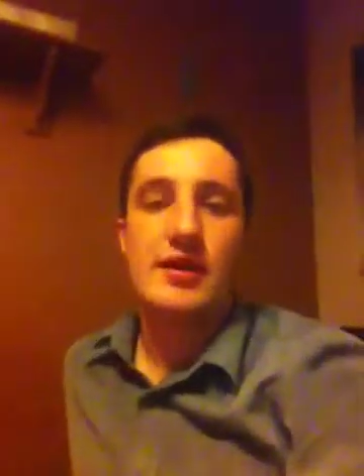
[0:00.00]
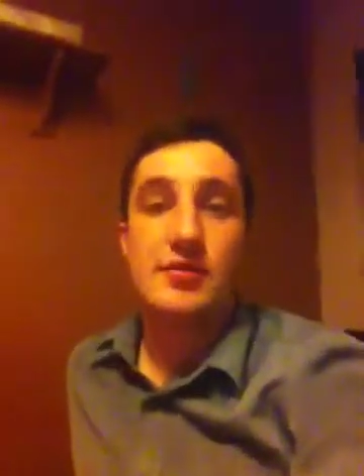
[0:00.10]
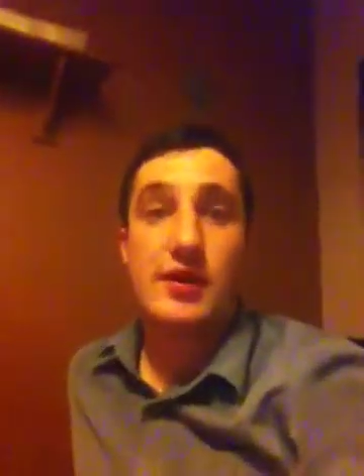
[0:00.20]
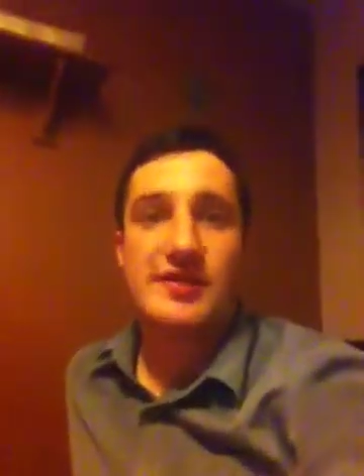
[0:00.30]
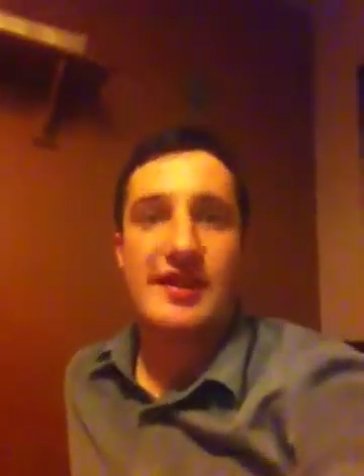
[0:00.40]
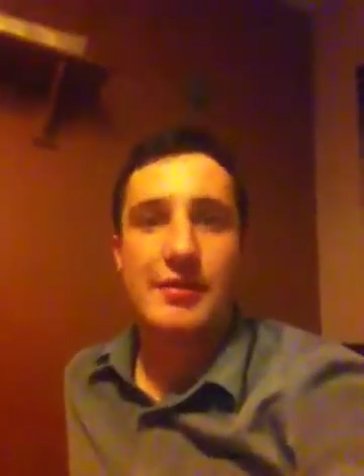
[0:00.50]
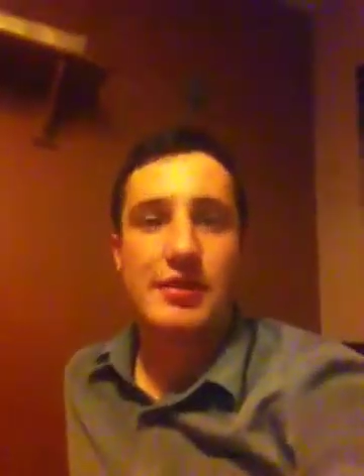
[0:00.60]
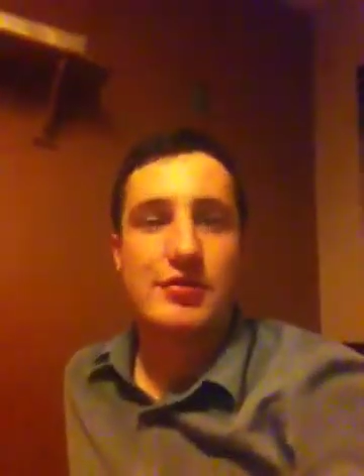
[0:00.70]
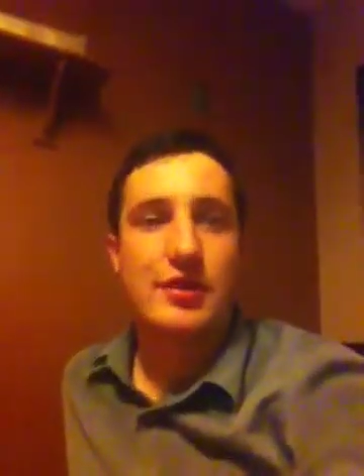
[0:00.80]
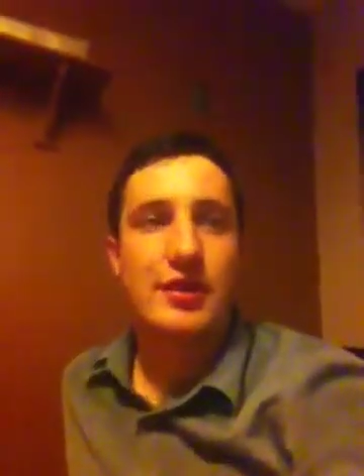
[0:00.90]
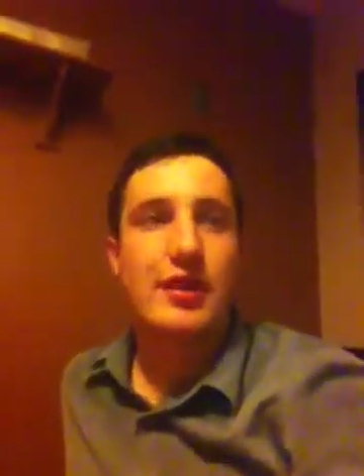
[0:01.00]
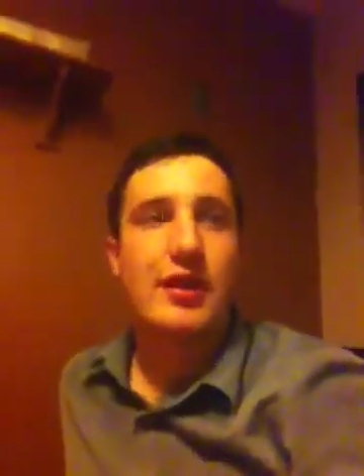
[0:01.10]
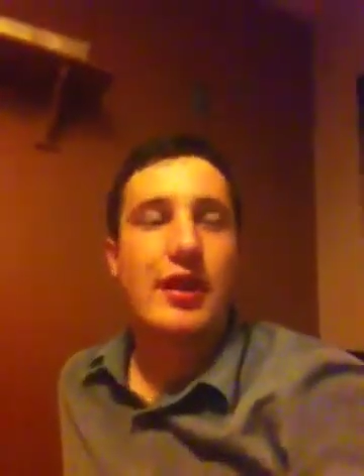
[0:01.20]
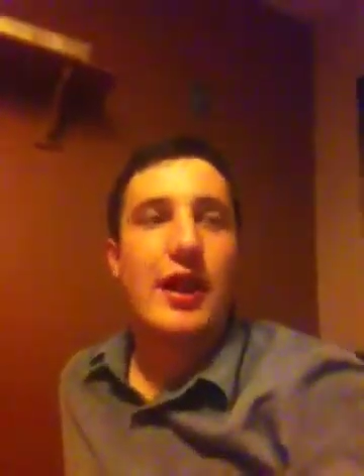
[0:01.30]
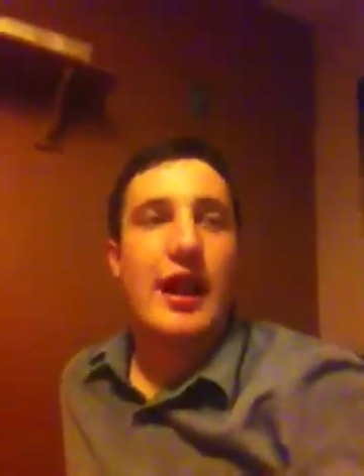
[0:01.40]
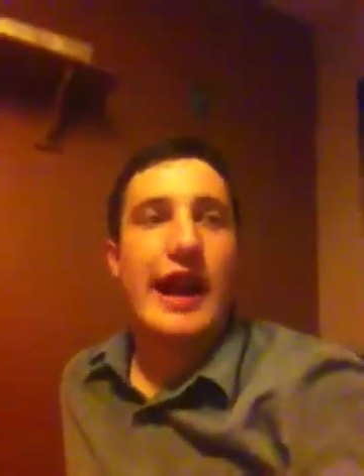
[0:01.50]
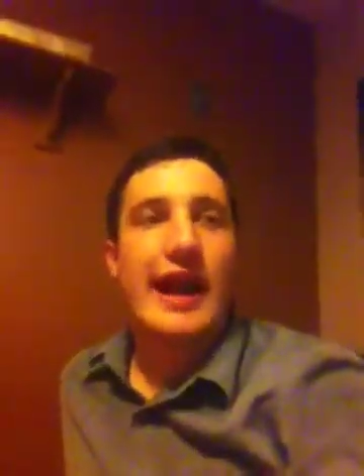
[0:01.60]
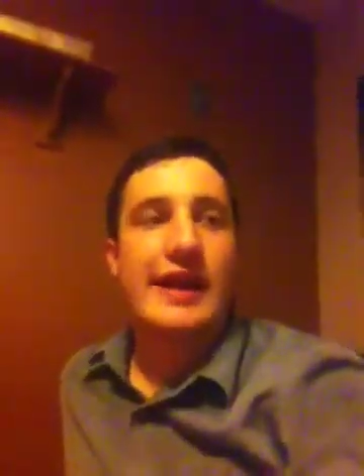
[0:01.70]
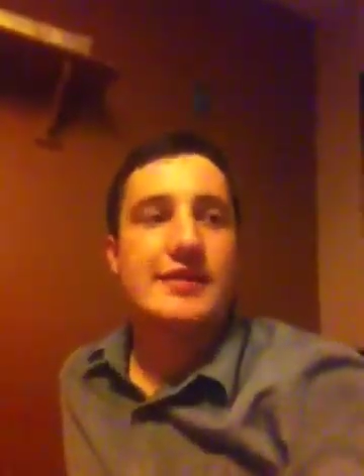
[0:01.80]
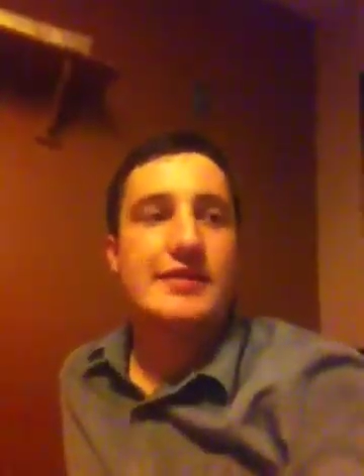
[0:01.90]
Try saying that when you're drunk.
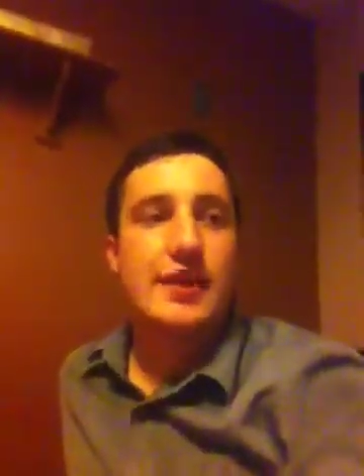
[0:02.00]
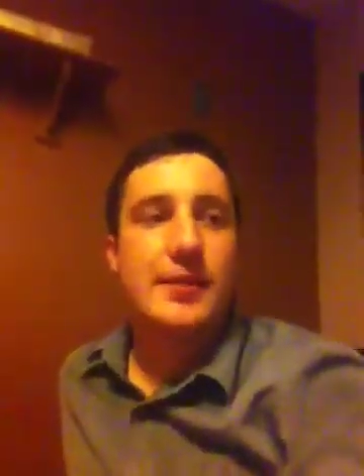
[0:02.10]
And